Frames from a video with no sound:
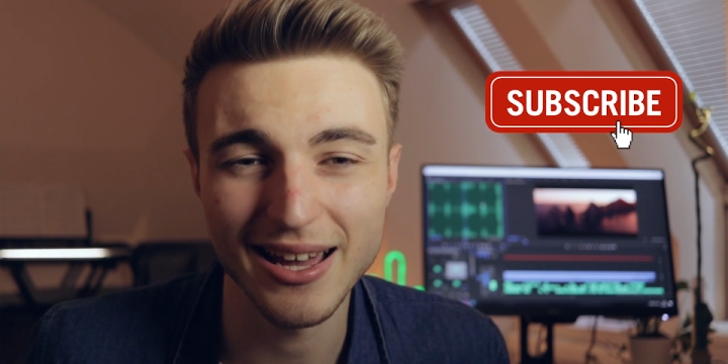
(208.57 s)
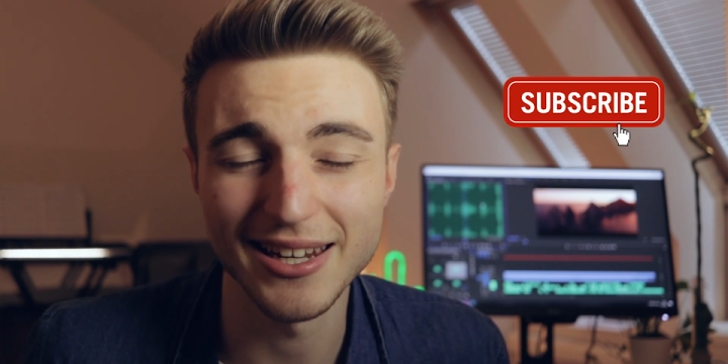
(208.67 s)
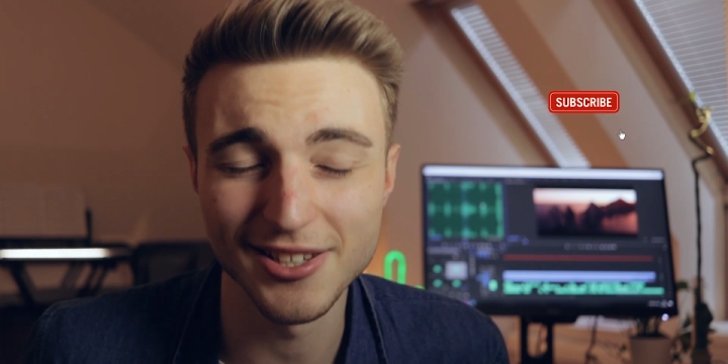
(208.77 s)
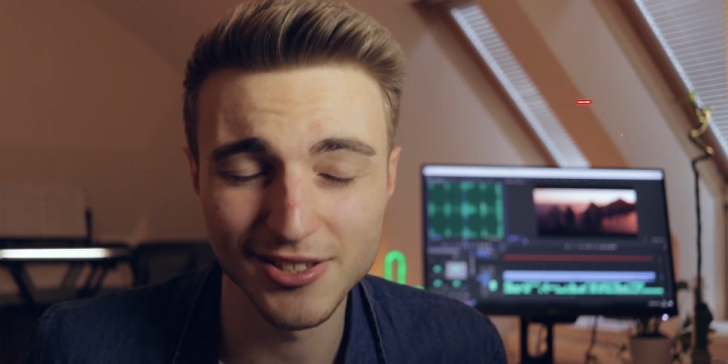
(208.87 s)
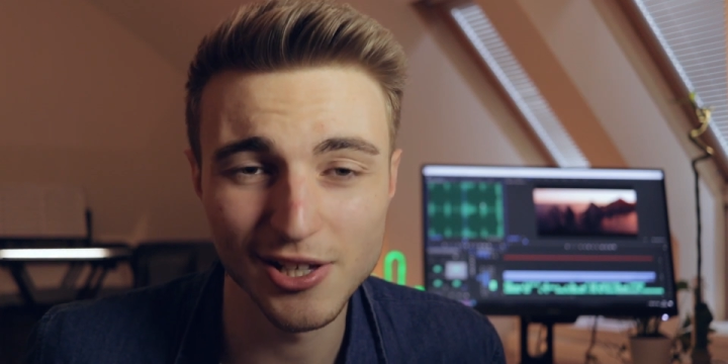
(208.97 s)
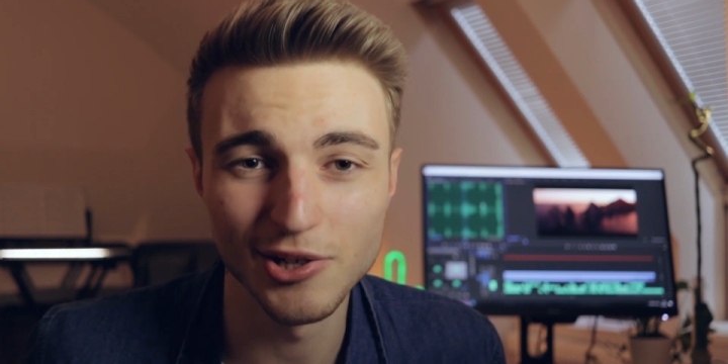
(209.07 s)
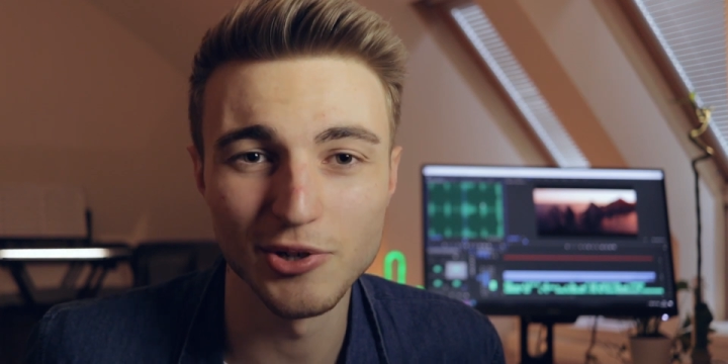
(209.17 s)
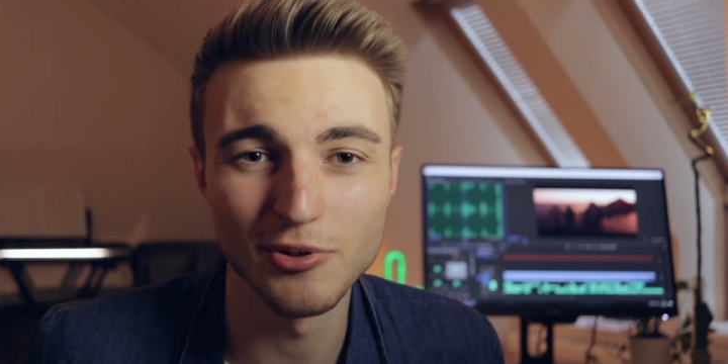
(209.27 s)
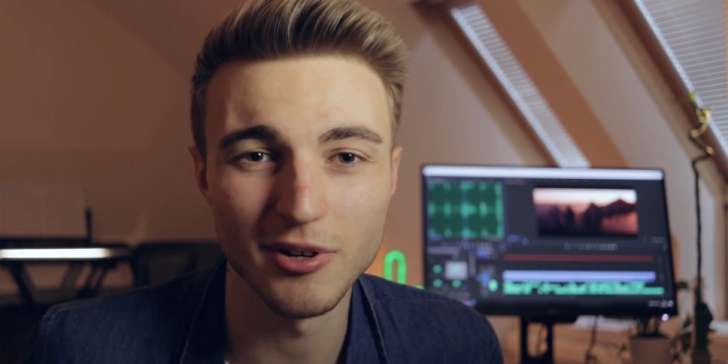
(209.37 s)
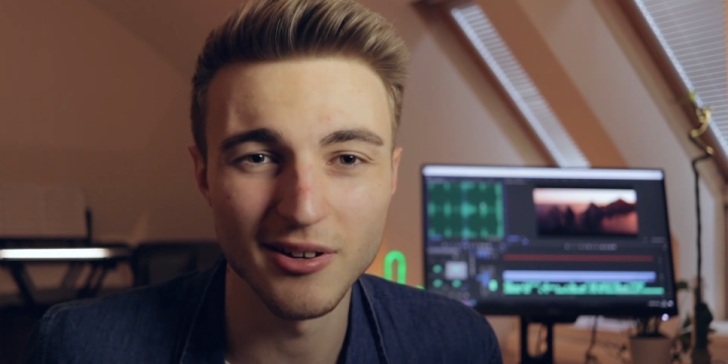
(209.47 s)
and I'll see
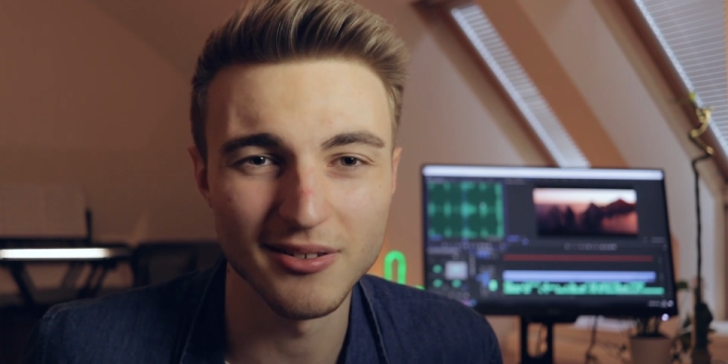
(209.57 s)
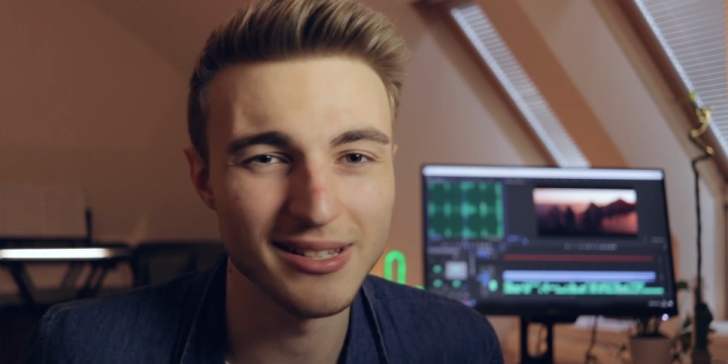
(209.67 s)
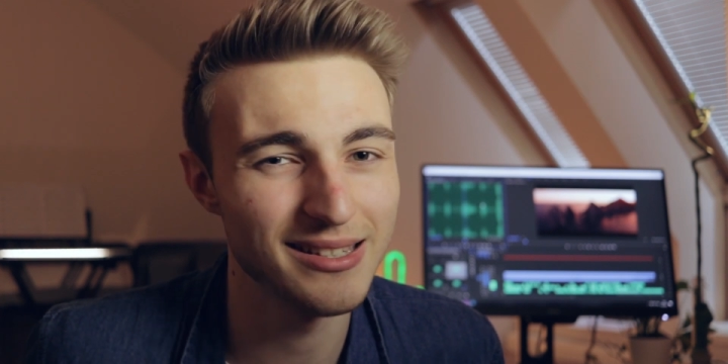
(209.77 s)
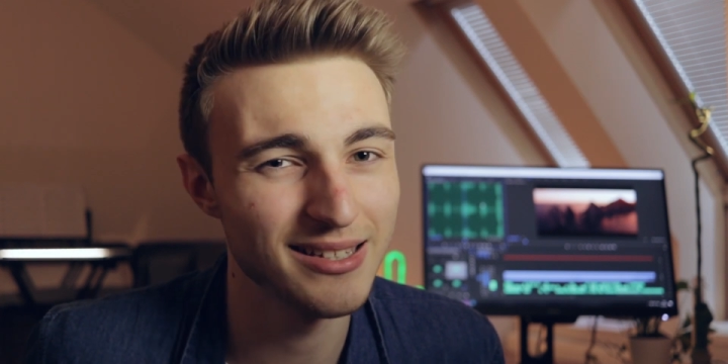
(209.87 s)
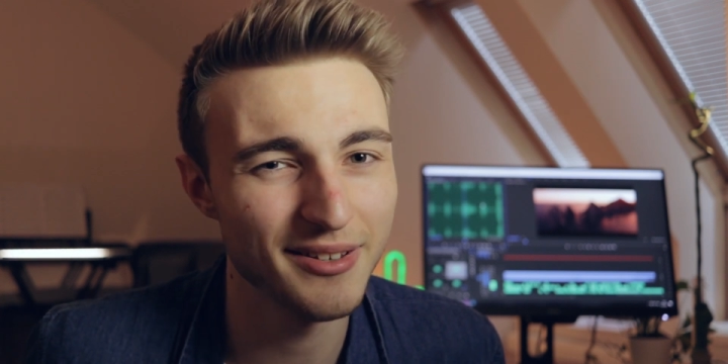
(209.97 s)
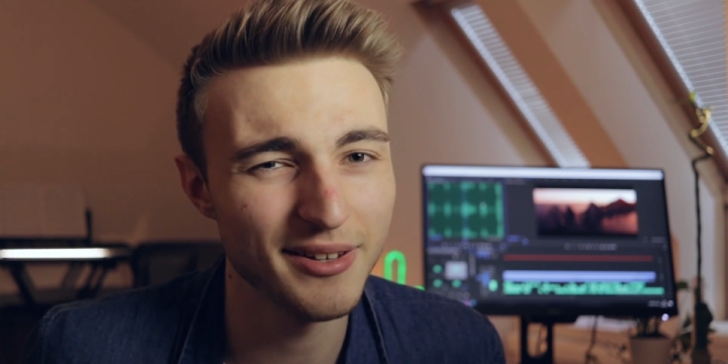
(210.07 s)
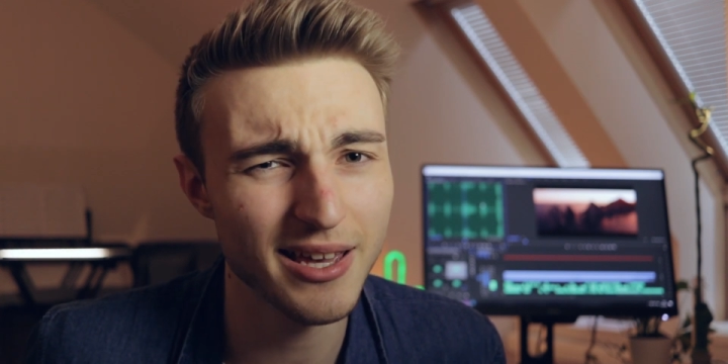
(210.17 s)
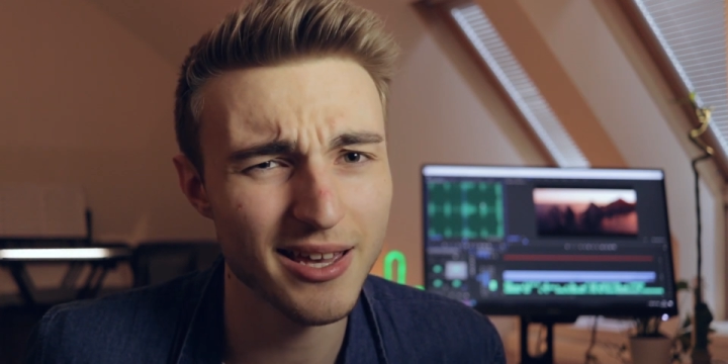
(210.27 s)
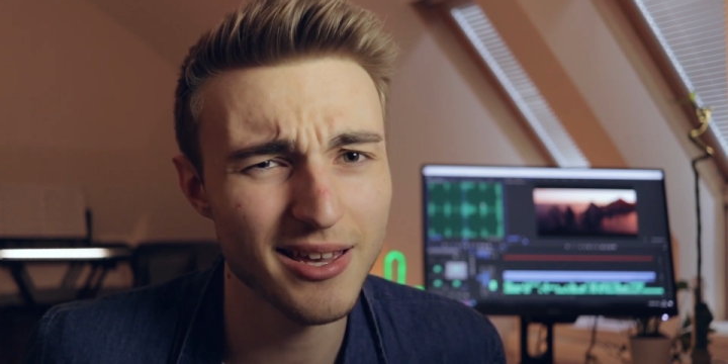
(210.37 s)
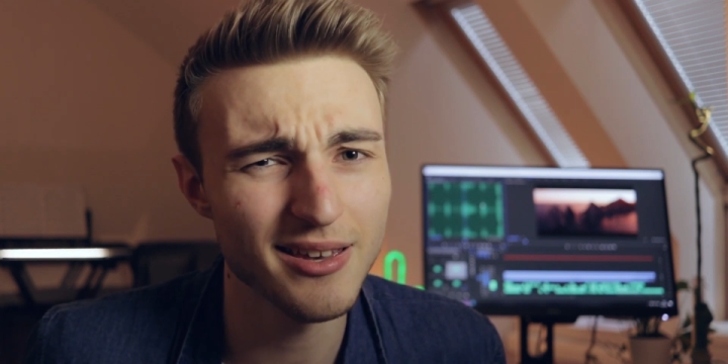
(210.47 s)
you on
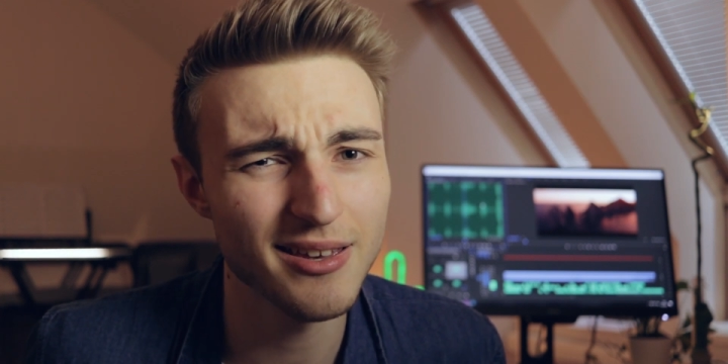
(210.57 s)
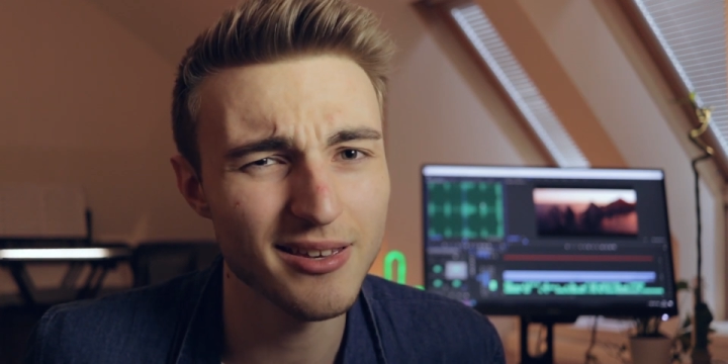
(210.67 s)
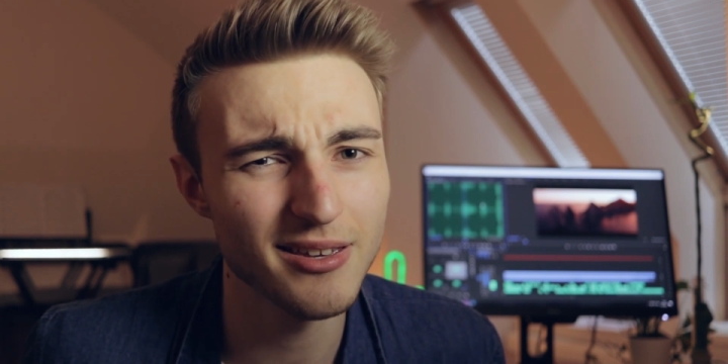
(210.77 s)
Sunday?